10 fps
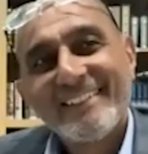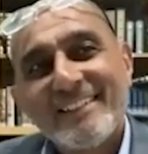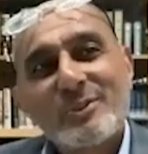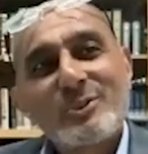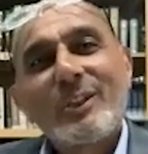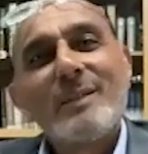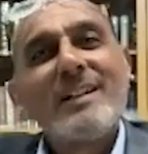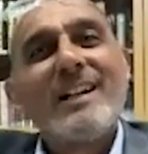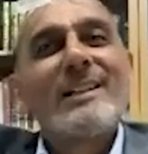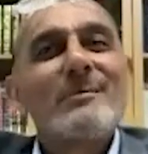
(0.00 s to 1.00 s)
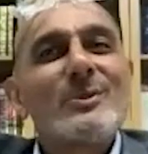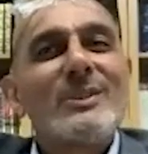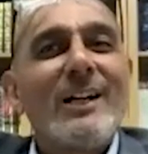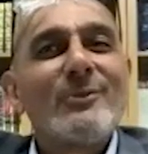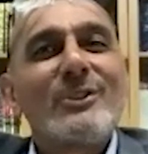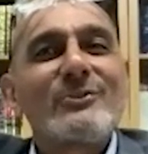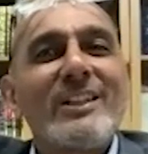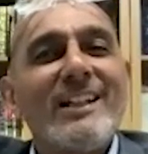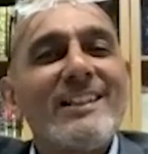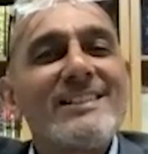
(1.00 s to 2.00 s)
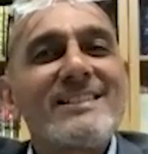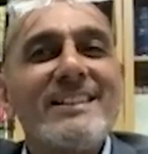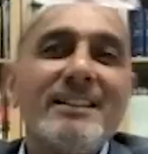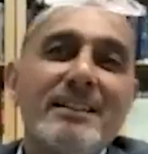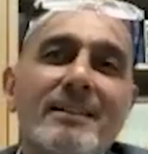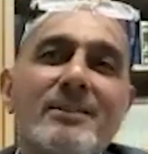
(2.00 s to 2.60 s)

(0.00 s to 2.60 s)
Sulaiman Abu Dawud al-Tayalisi,